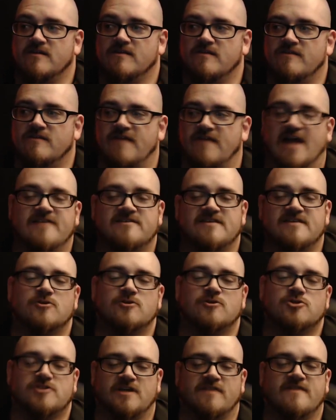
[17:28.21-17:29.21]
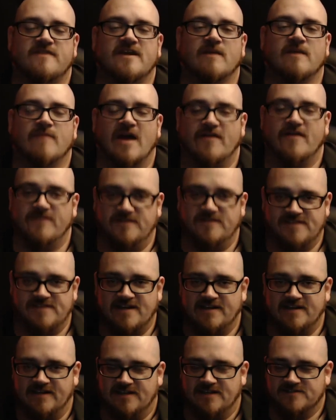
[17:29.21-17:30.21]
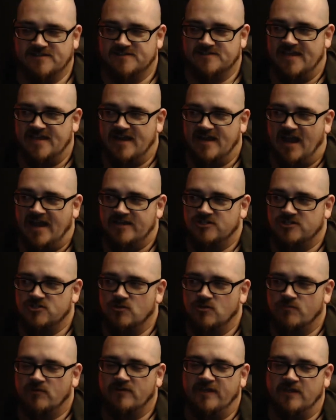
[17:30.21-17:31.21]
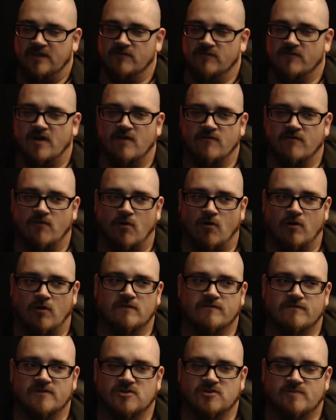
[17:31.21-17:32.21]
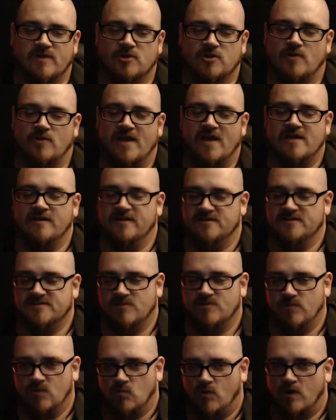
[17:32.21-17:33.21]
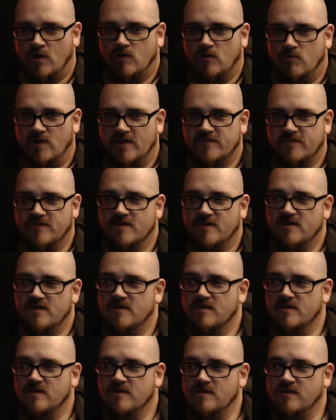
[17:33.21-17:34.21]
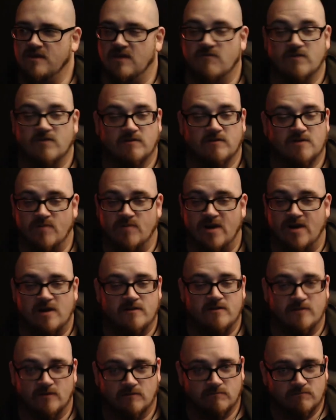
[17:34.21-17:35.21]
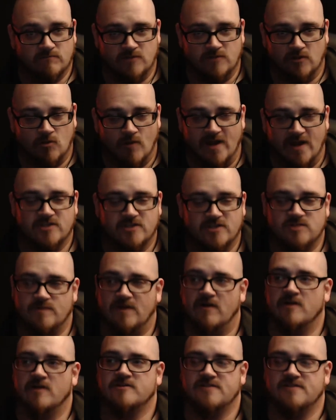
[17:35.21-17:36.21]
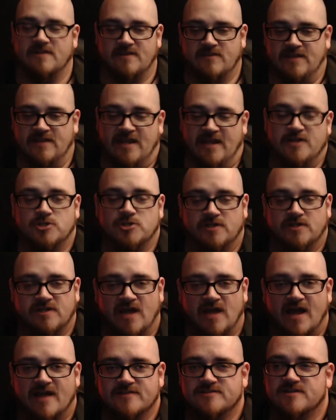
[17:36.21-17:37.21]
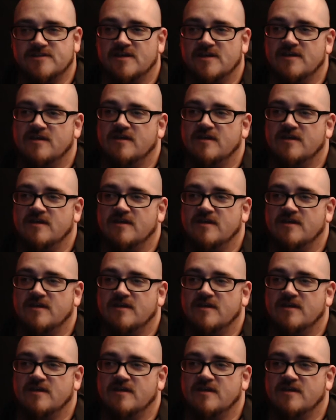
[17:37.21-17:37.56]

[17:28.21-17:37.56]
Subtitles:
That's the interesting thing about these entities, is that I do believe of all of the spiritual entities that we work with, even compared to the goetic spirits, the ancient gods,